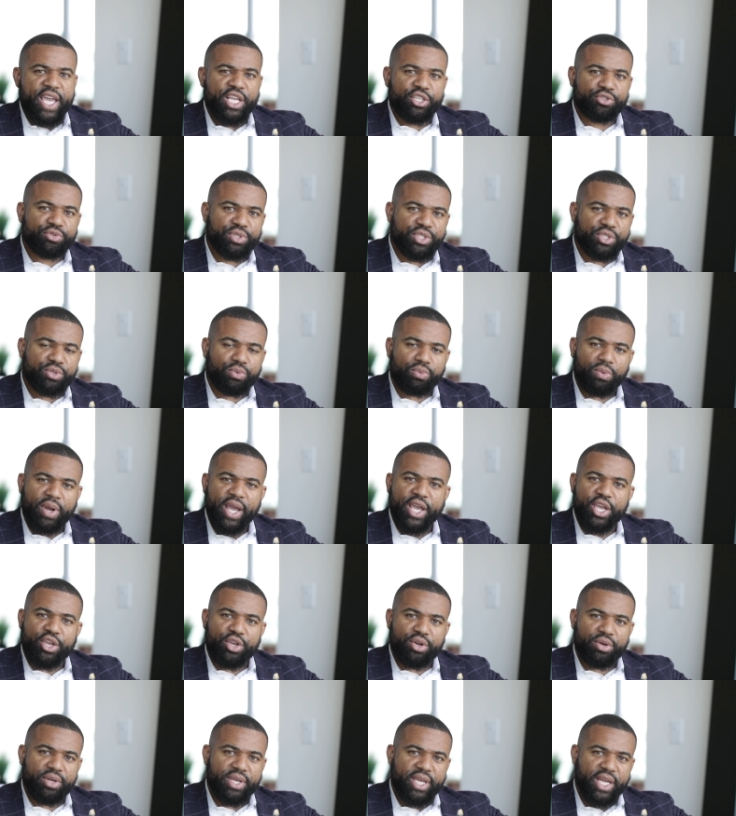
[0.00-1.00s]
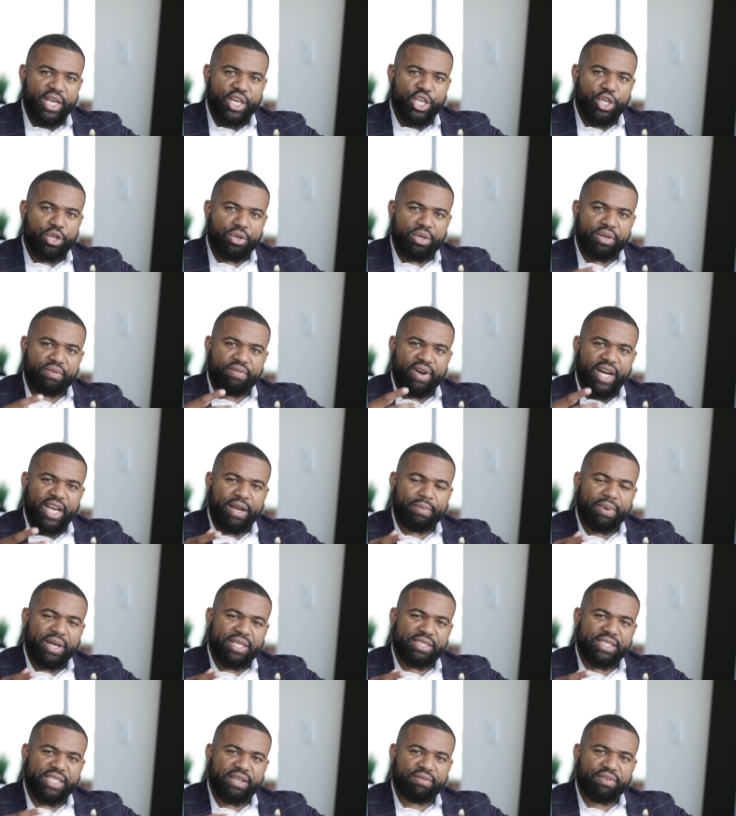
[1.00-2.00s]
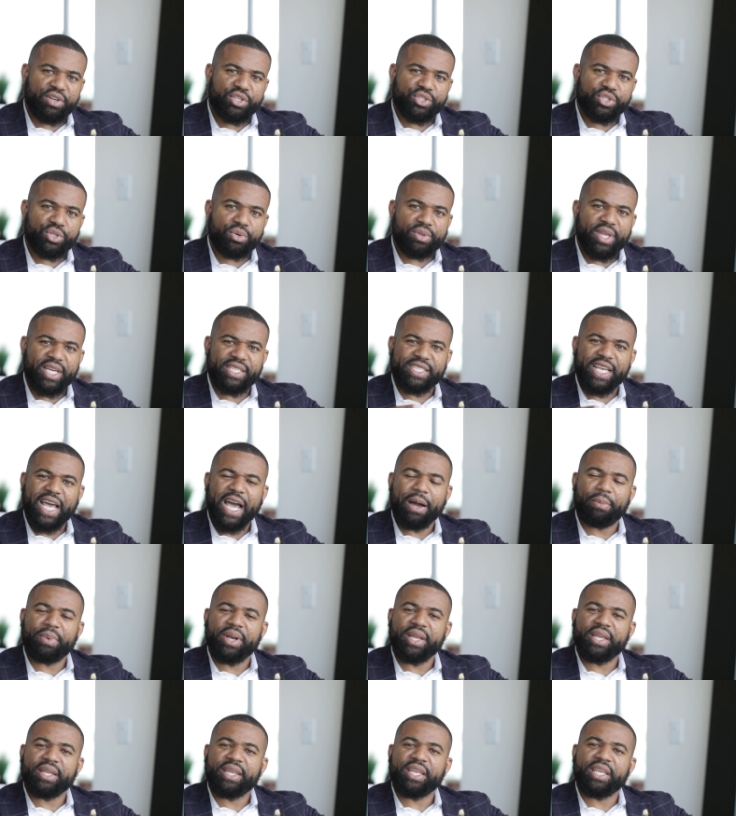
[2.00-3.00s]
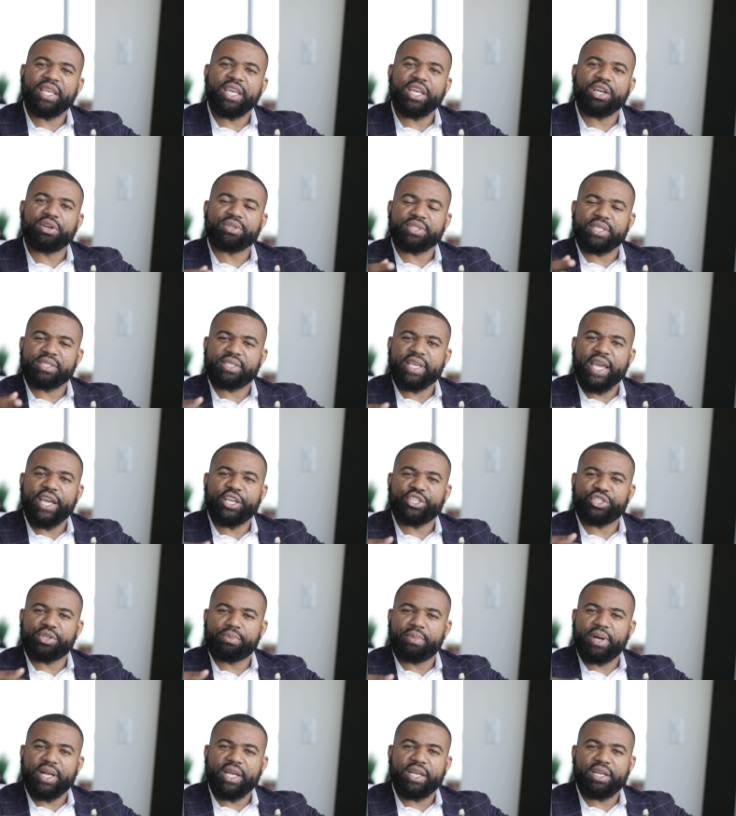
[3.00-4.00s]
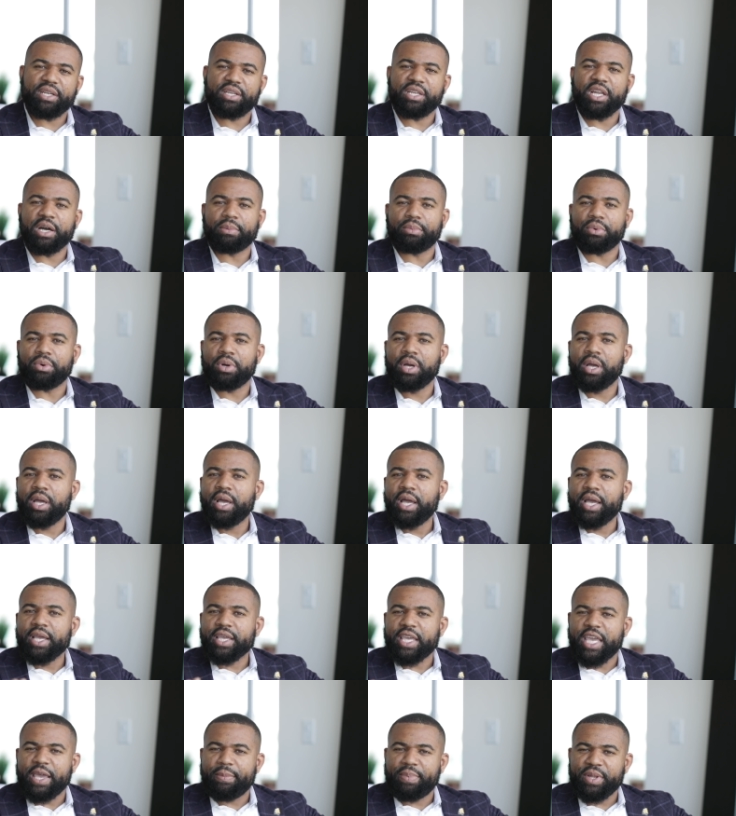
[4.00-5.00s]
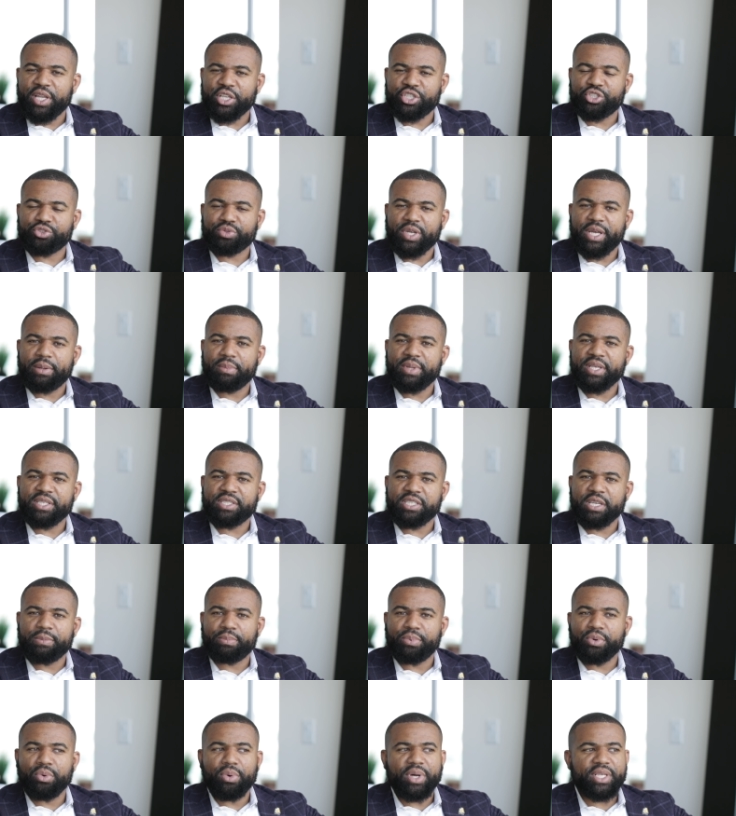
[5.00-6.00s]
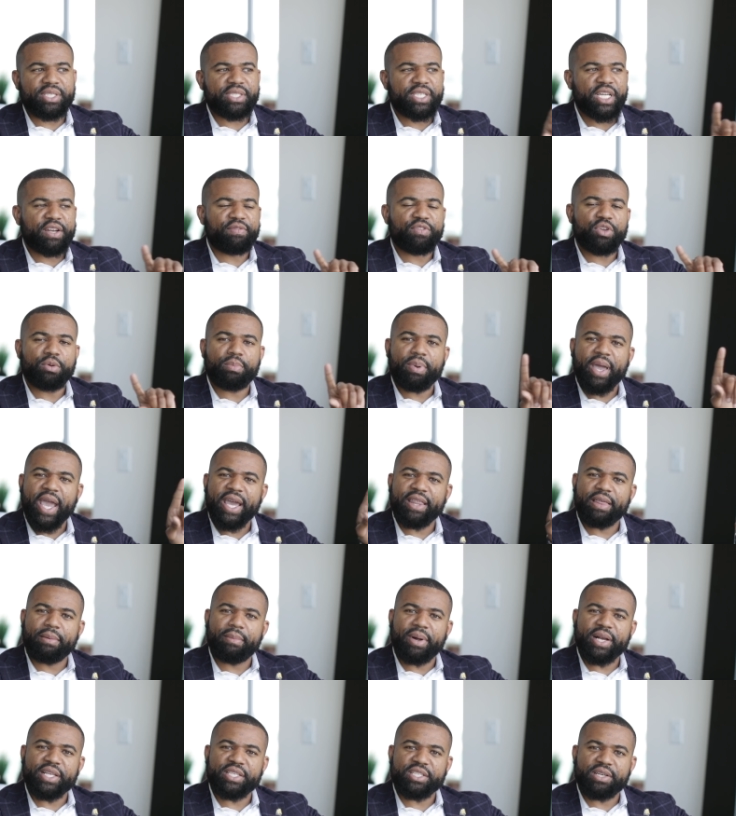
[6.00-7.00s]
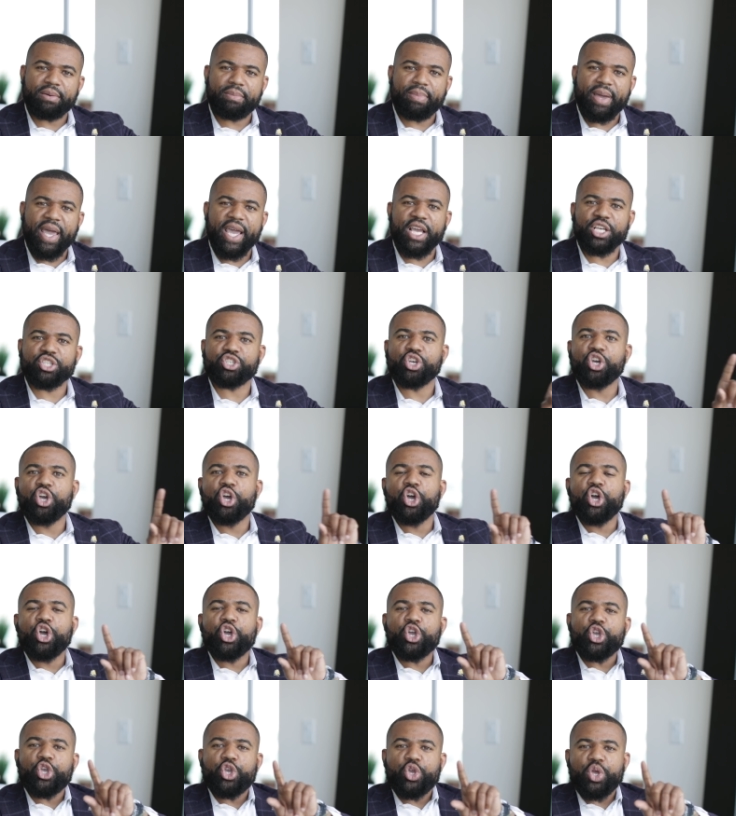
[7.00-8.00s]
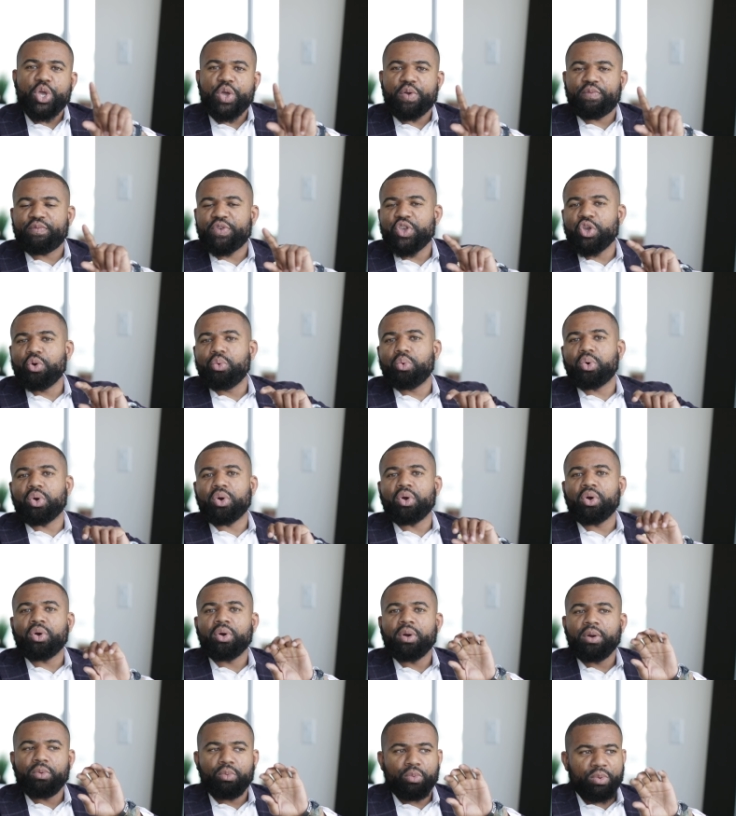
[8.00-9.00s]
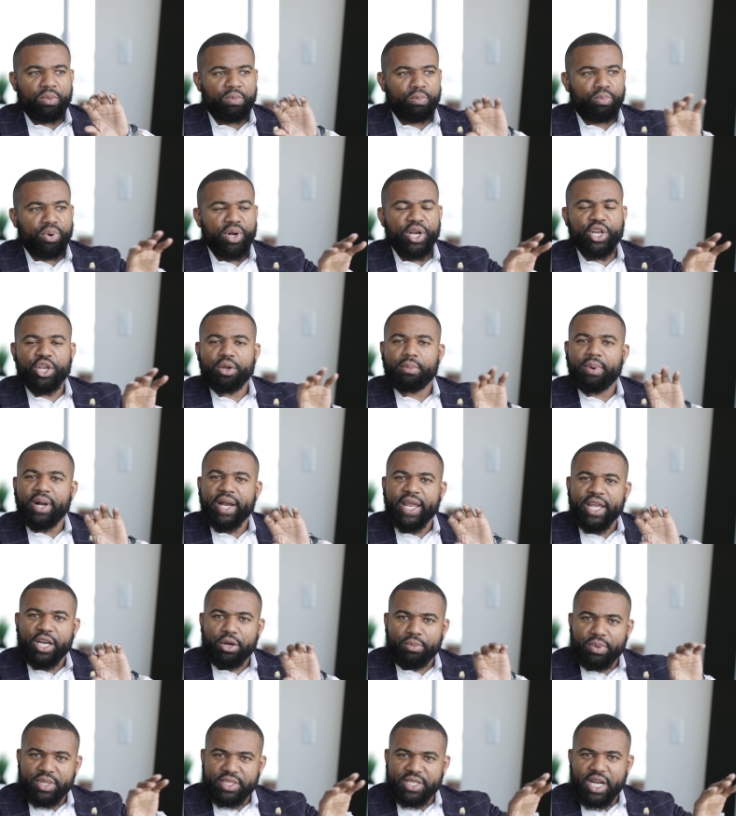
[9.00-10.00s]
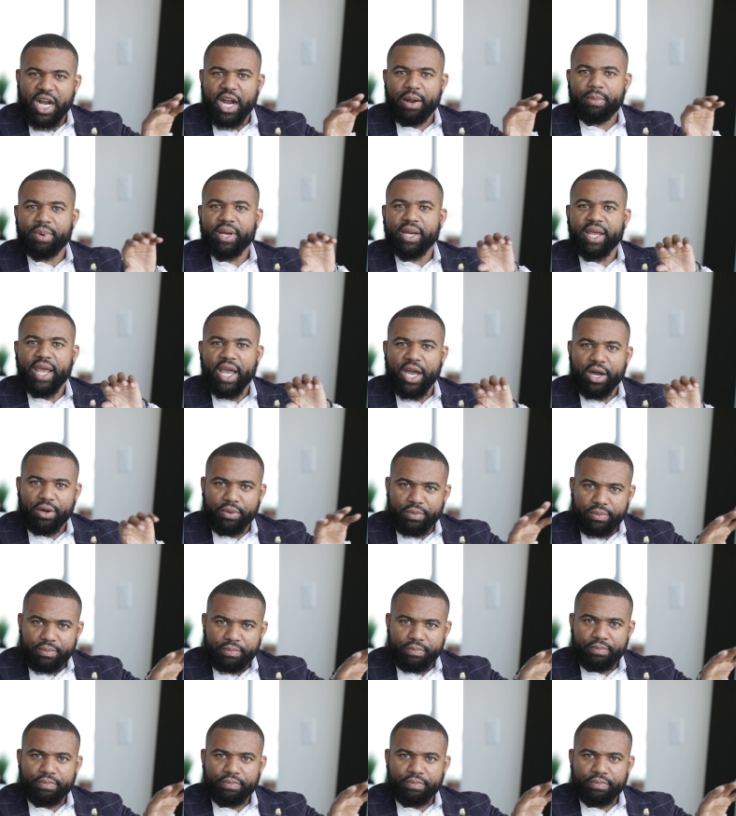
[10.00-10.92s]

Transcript: interest rate you're getting, you divide it by 72. That's how many years it takes your money to double. Keep it extremely simple. Instead of you paying that money to the banks, if you were putting your money in a retirement account